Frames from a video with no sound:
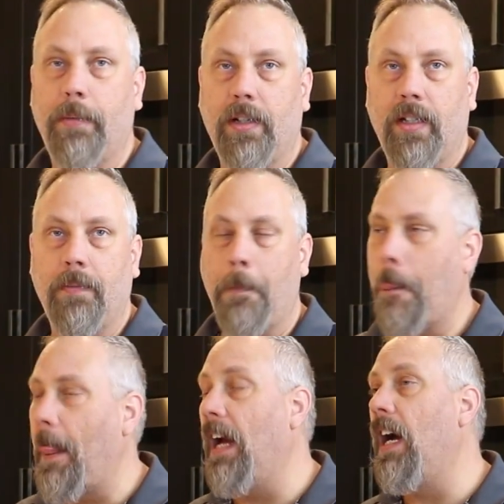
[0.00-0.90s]
about it.
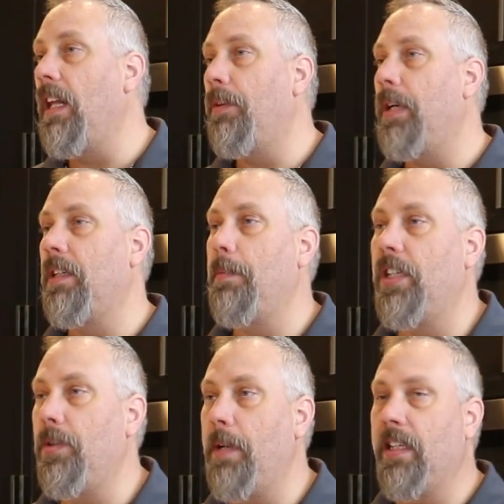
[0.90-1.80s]
I highly
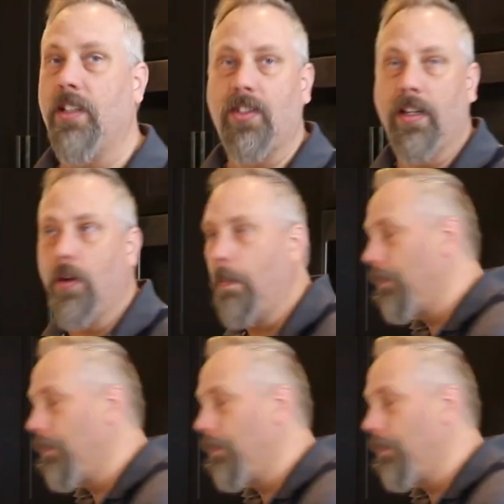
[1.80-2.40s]
recommend you make this at home.